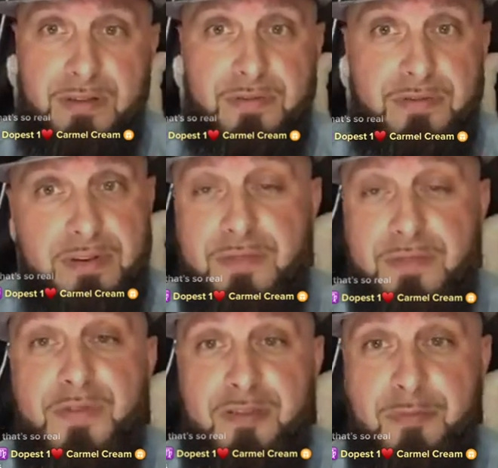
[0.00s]
in
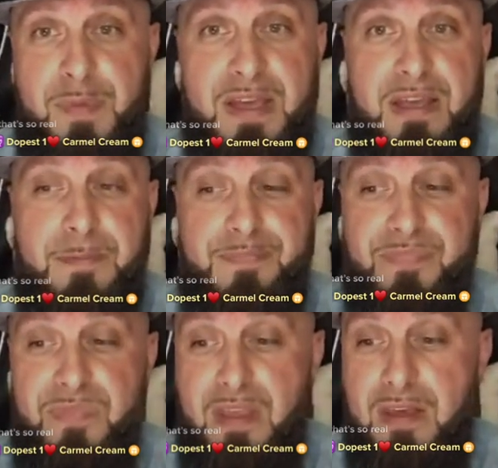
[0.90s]
front of me.
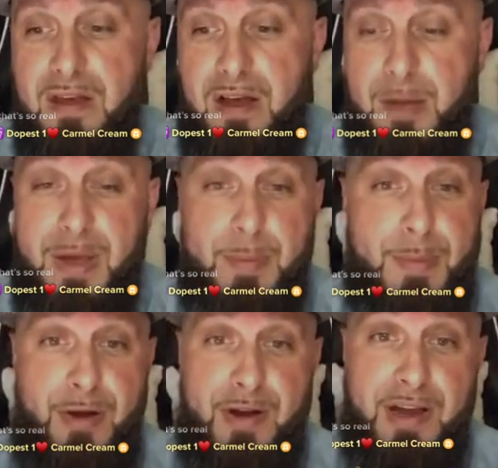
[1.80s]

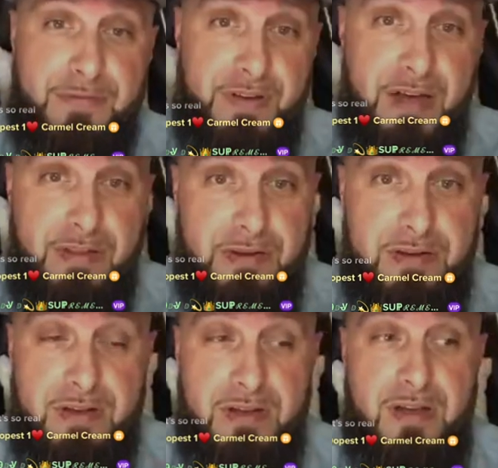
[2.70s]
And my
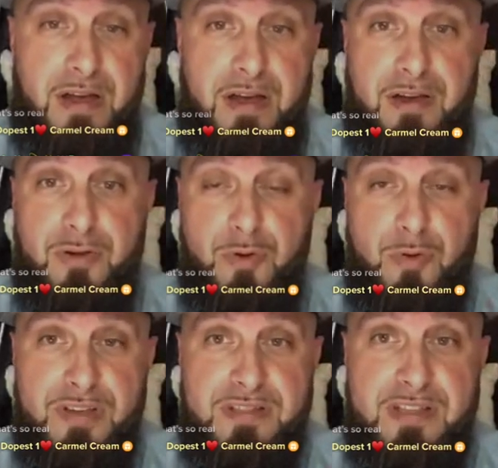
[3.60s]
grandfather,
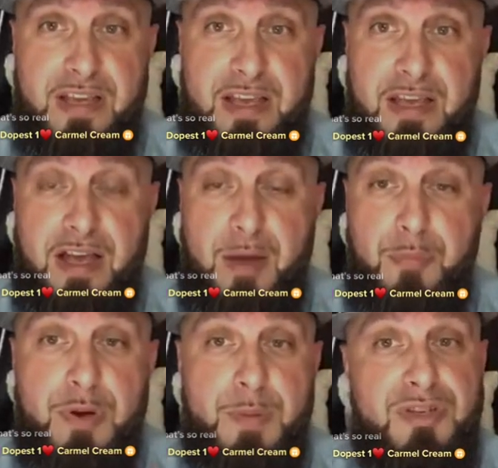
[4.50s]
who was a
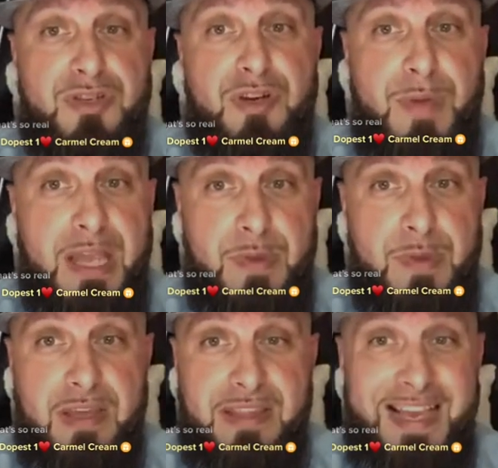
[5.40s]
premature
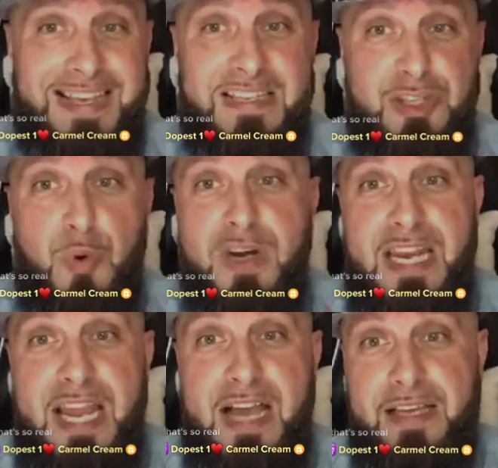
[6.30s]
baby in
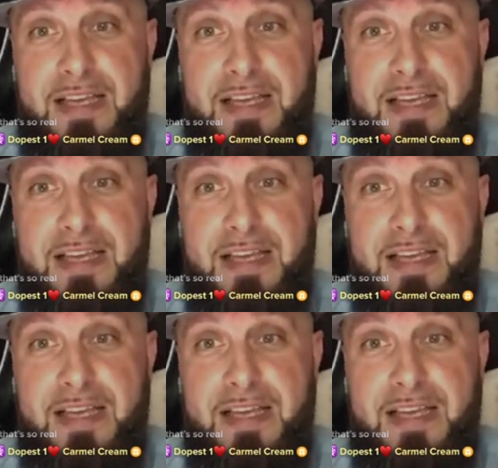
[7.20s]
1929.